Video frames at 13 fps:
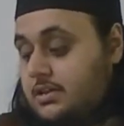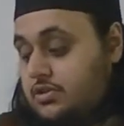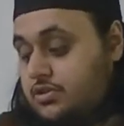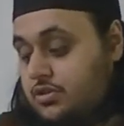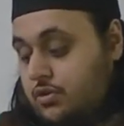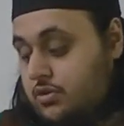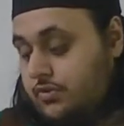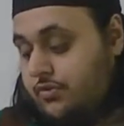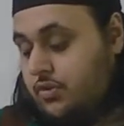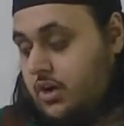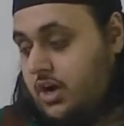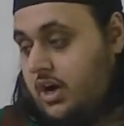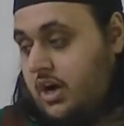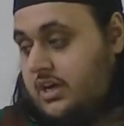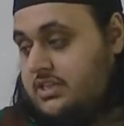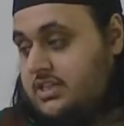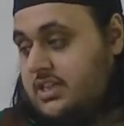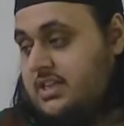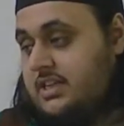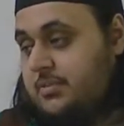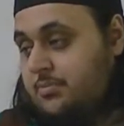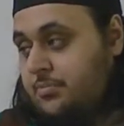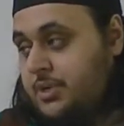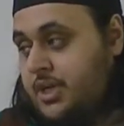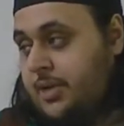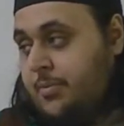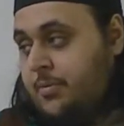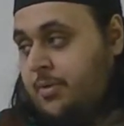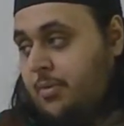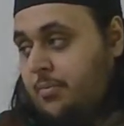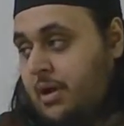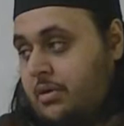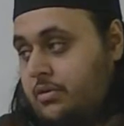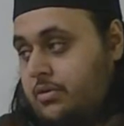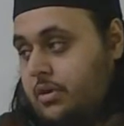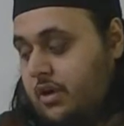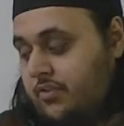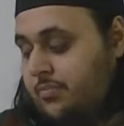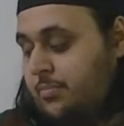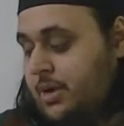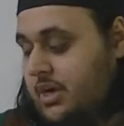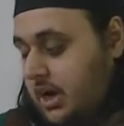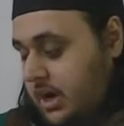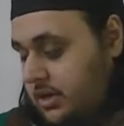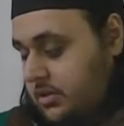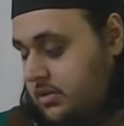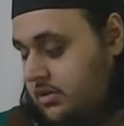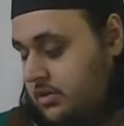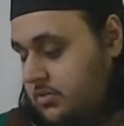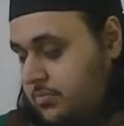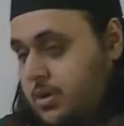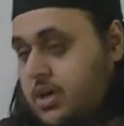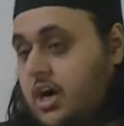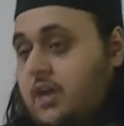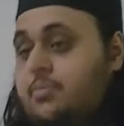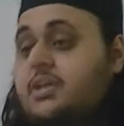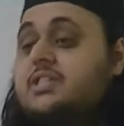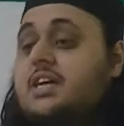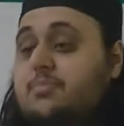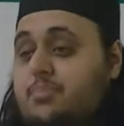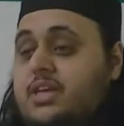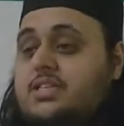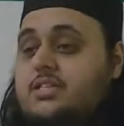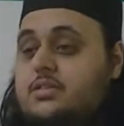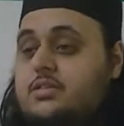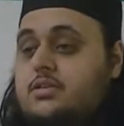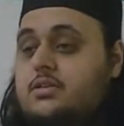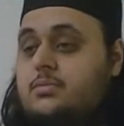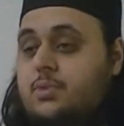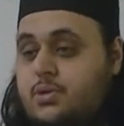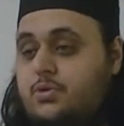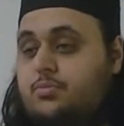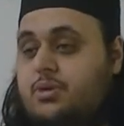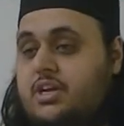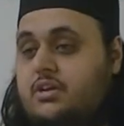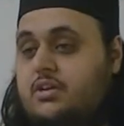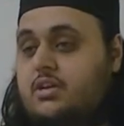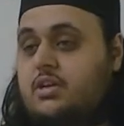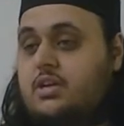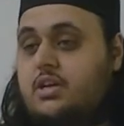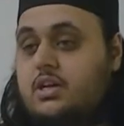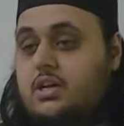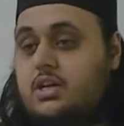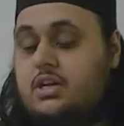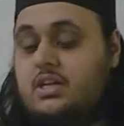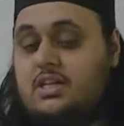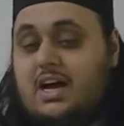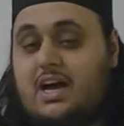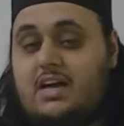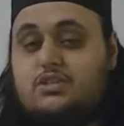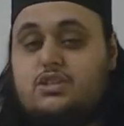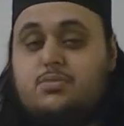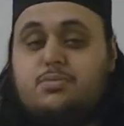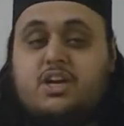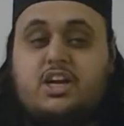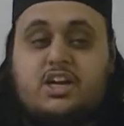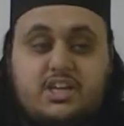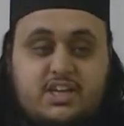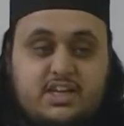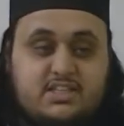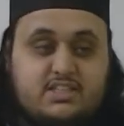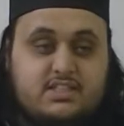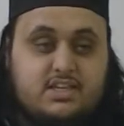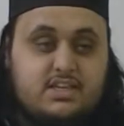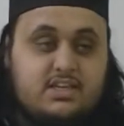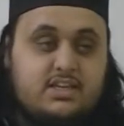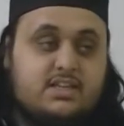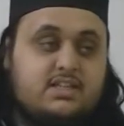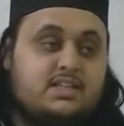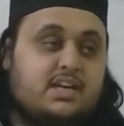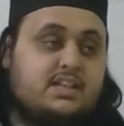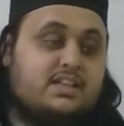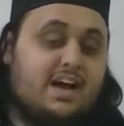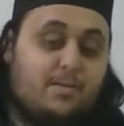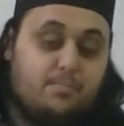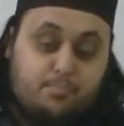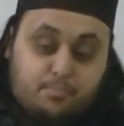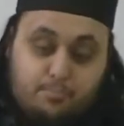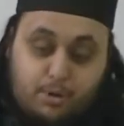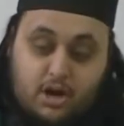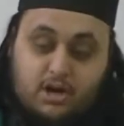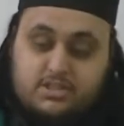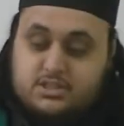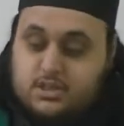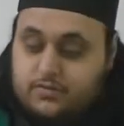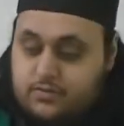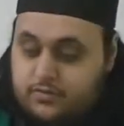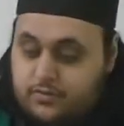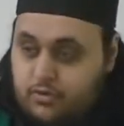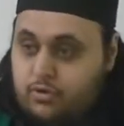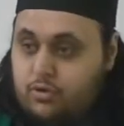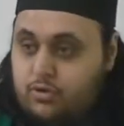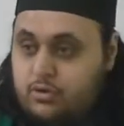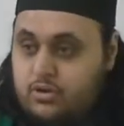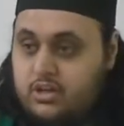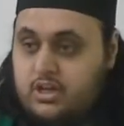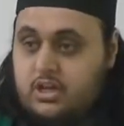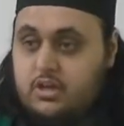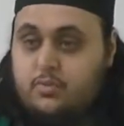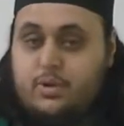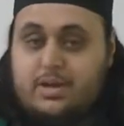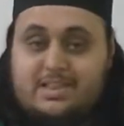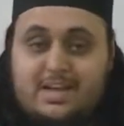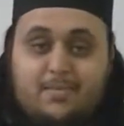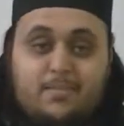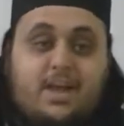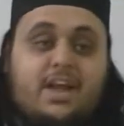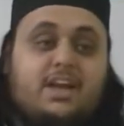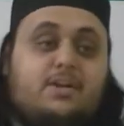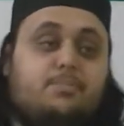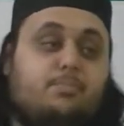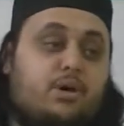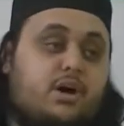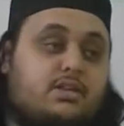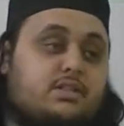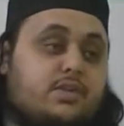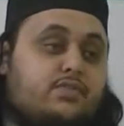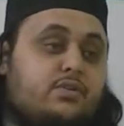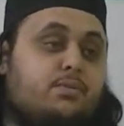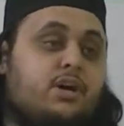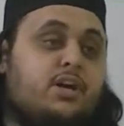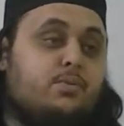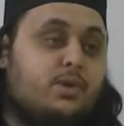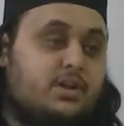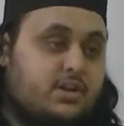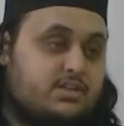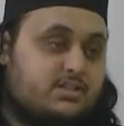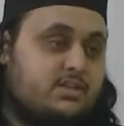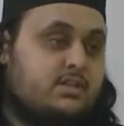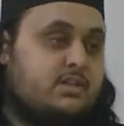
So the fuqaha state that the minimum amount of makan means that place that you're praying on, that has to be clean is that parts of the floor where them 8 parts of your body will touch,